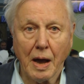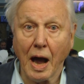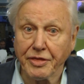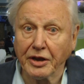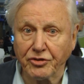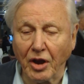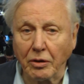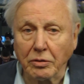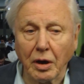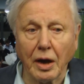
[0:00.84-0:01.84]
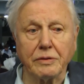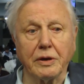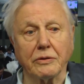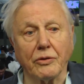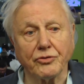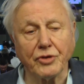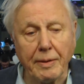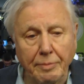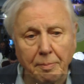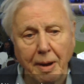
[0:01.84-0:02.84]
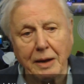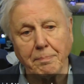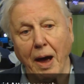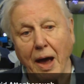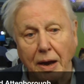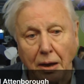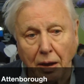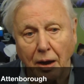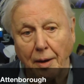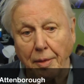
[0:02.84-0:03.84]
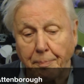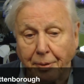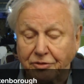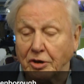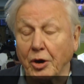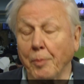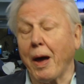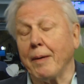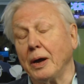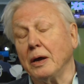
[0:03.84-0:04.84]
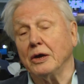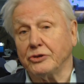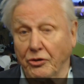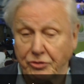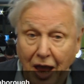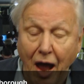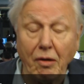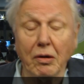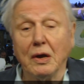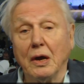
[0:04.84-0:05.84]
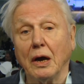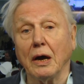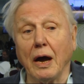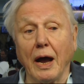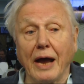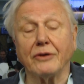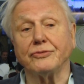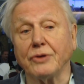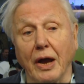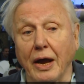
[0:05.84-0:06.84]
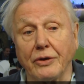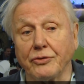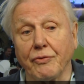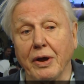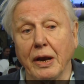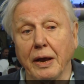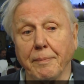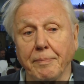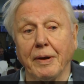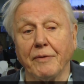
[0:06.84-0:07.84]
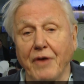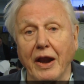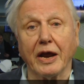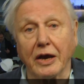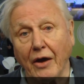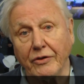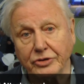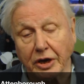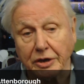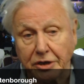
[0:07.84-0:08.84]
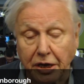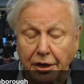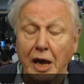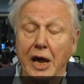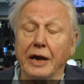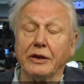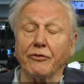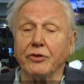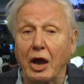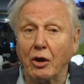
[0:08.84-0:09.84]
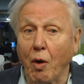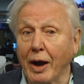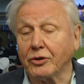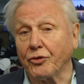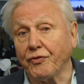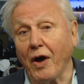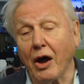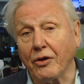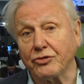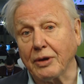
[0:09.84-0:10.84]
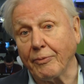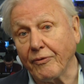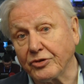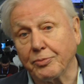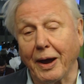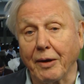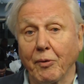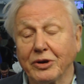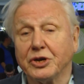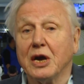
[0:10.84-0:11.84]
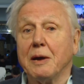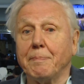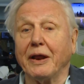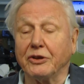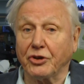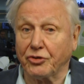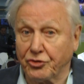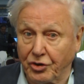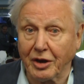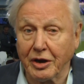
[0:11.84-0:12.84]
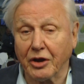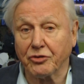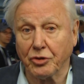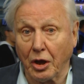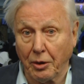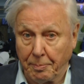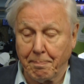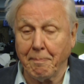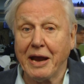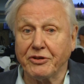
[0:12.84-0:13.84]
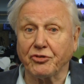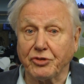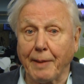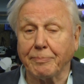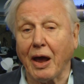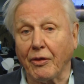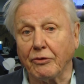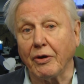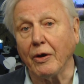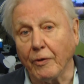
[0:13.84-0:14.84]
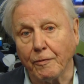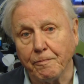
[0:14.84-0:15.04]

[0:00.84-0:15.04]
I think so. I think the statement made by uh, President Obama just now uh, has, has really been very encouraging indeed. It doesn't go quite as far as some of us might wish, but it's a, certainly a, a, major step down the road.